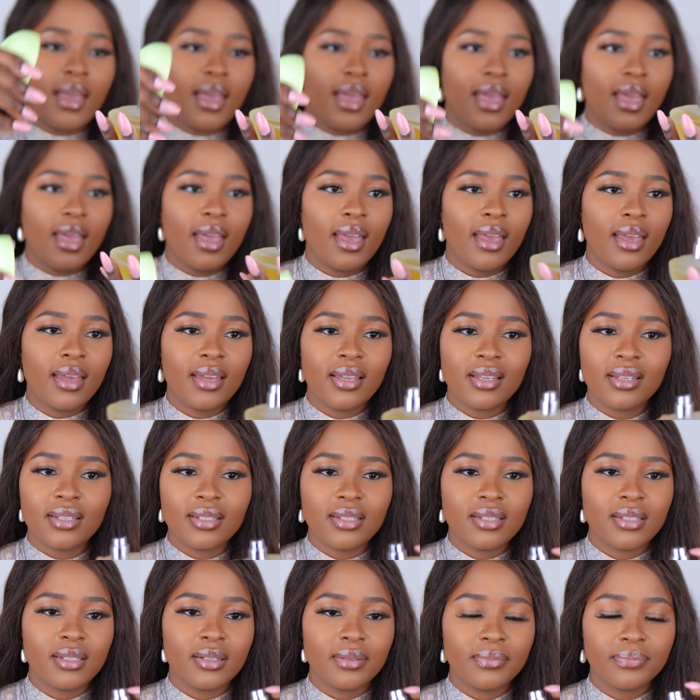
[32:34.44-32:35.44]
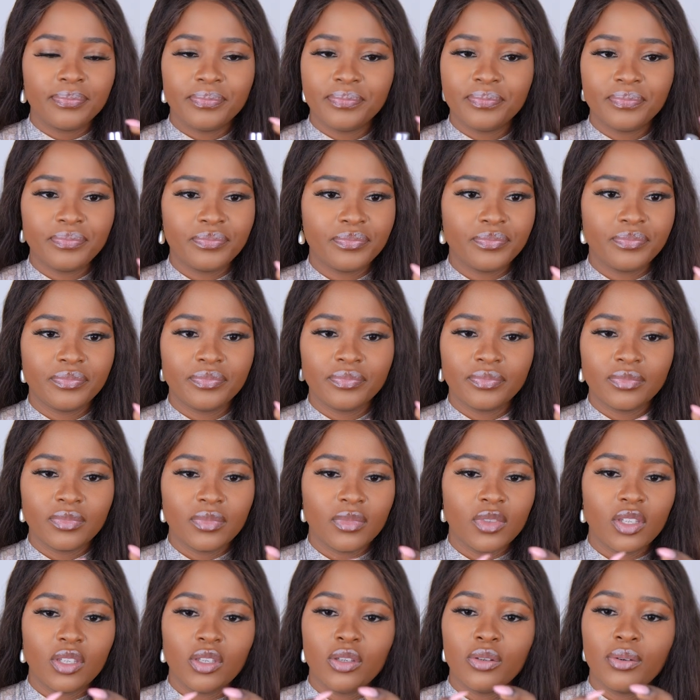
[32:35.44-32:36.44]
And
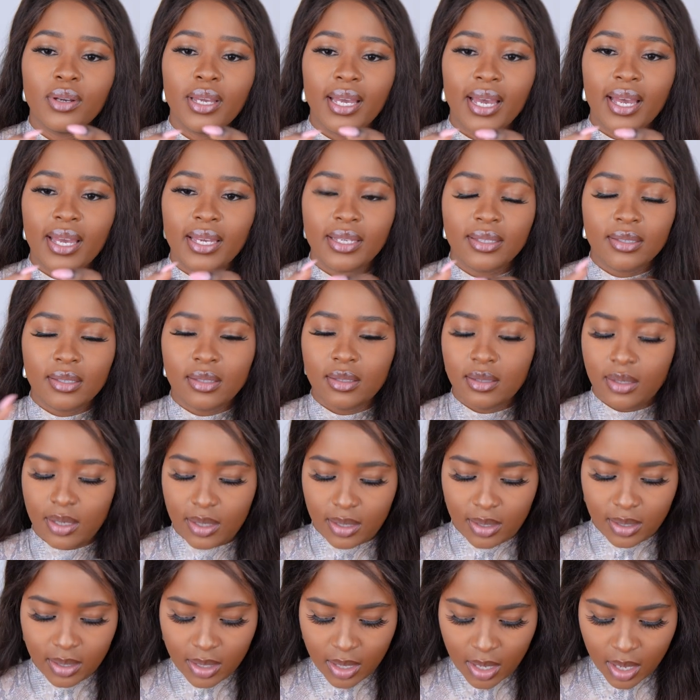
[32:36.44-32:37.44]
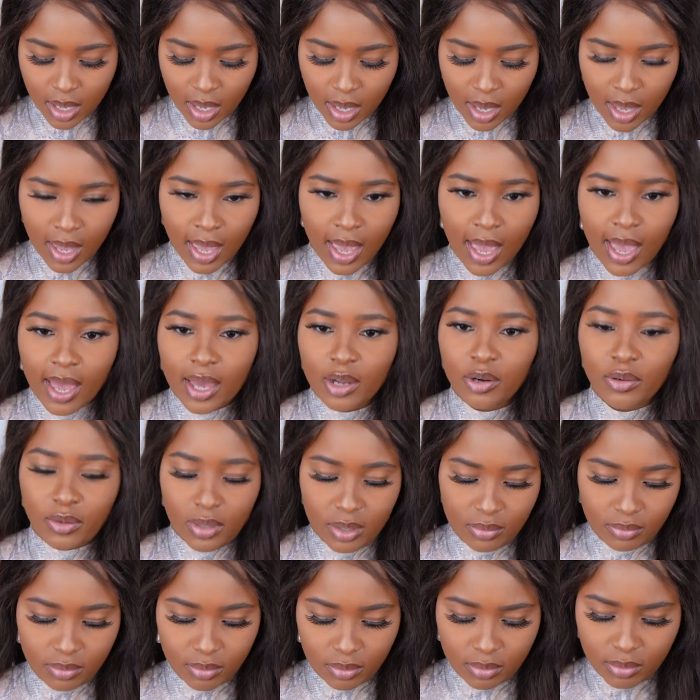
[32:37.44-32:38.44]
you guys, I
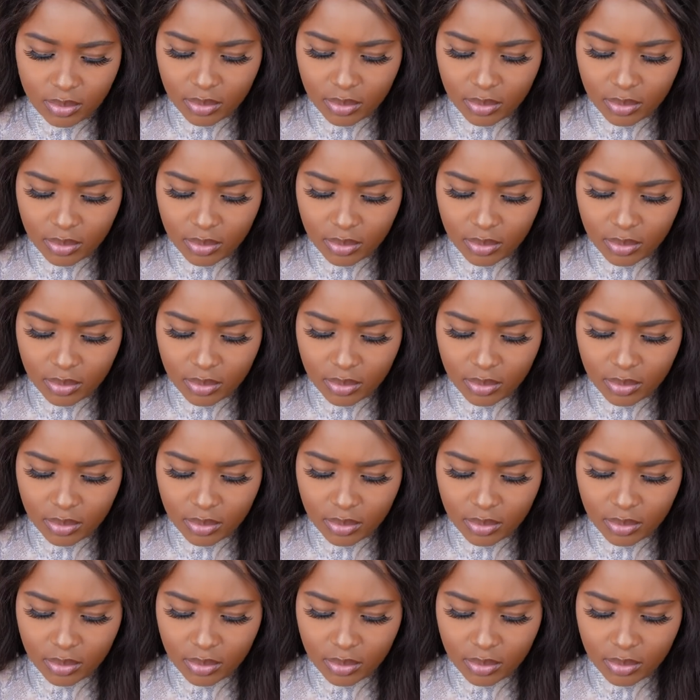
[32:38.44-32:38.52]
don't